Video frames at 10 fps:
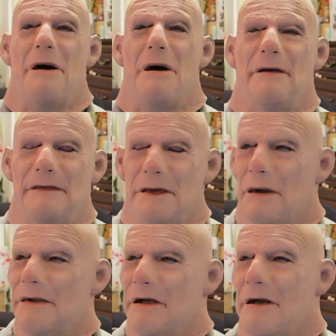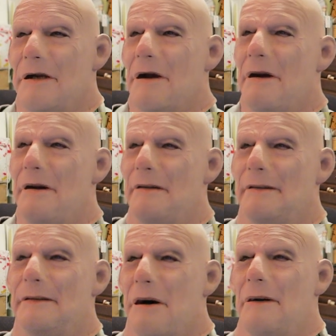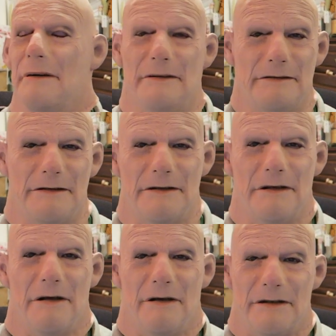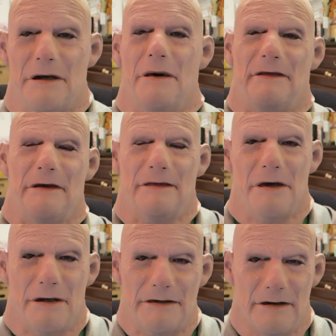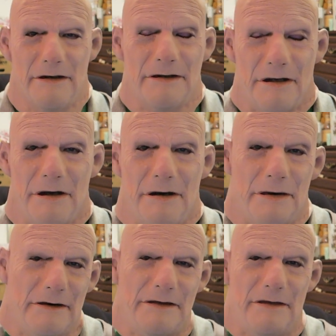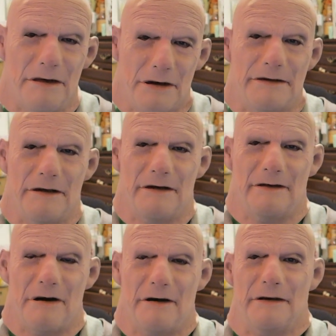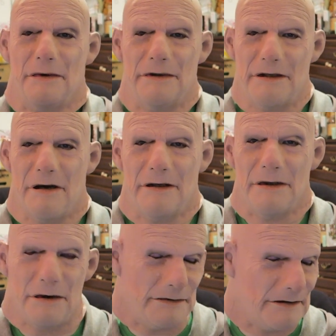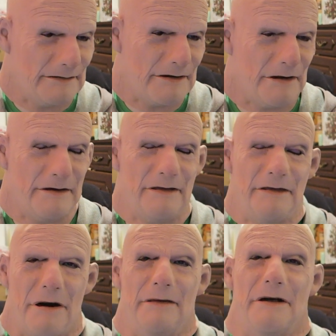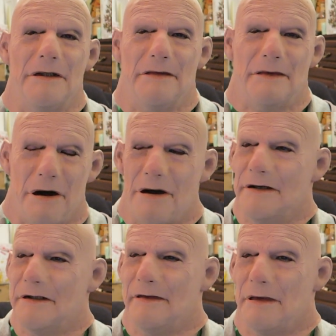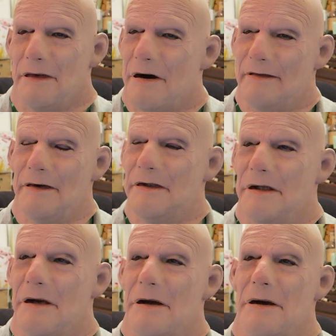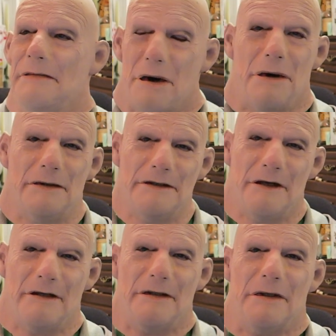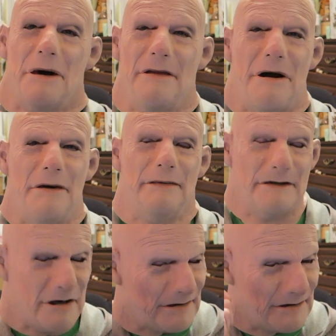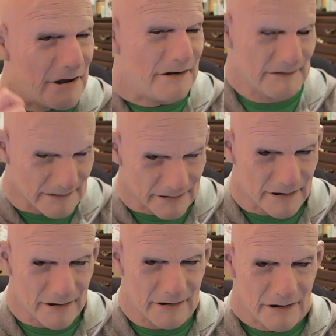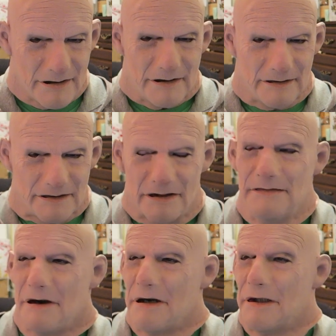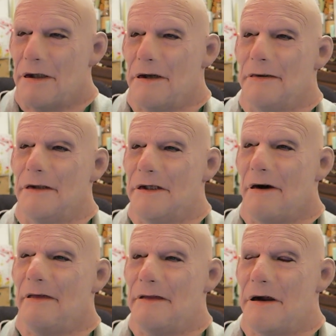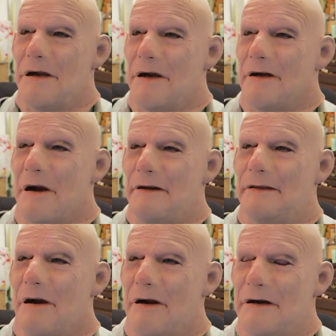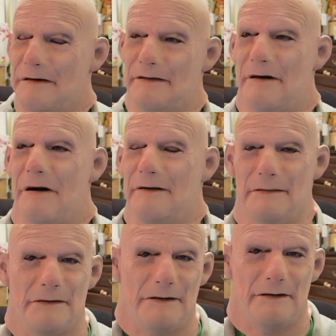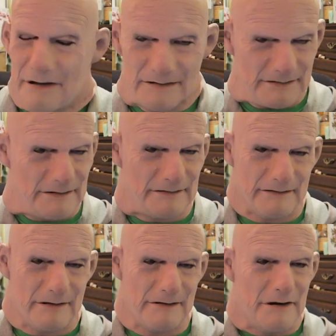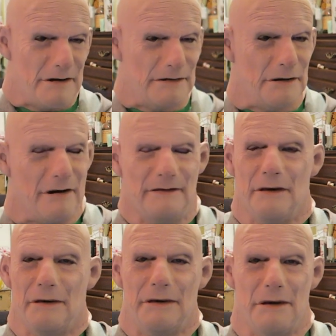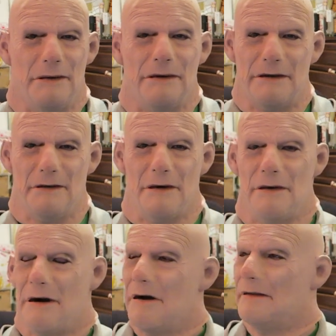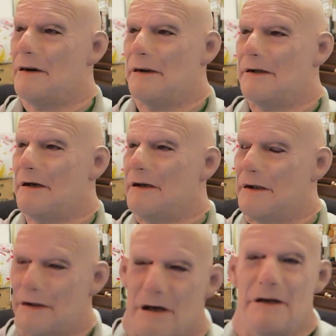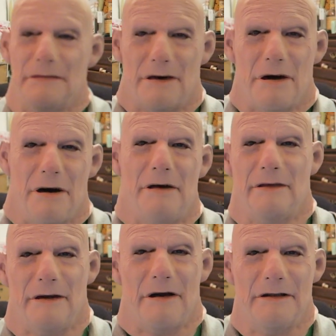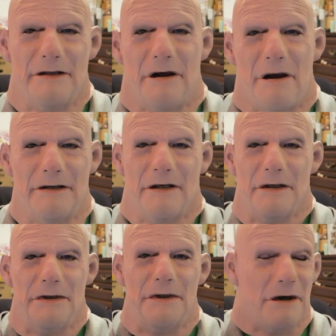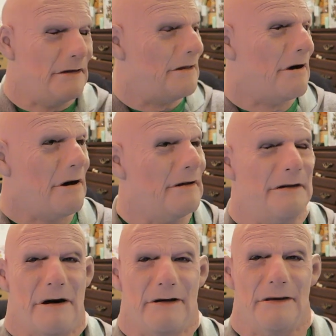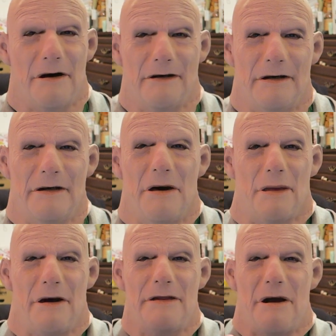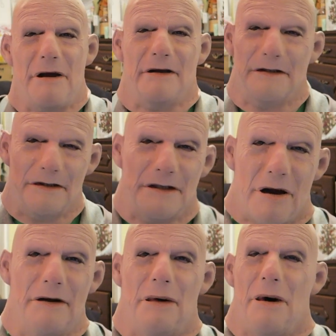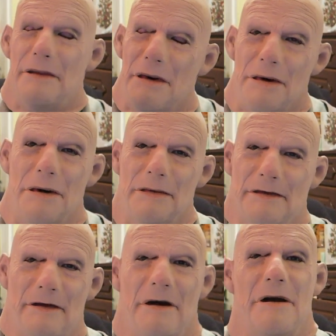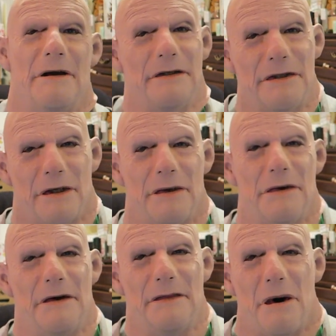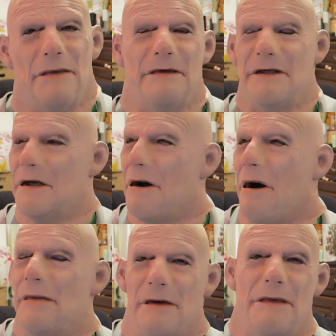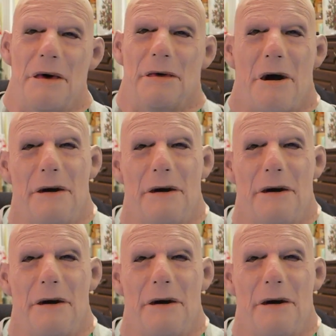of bloody bollocks. So, if you've not heard, or if you've not heard of a guy called Shane Dawson, which I'll be very surprised if you haven't, but it's come out yesterday that he's been accused of being a paedophile. Instantly, you have your usual bloody sheep of the internet jumping on the bandwagon when there is zero proof to put this horrible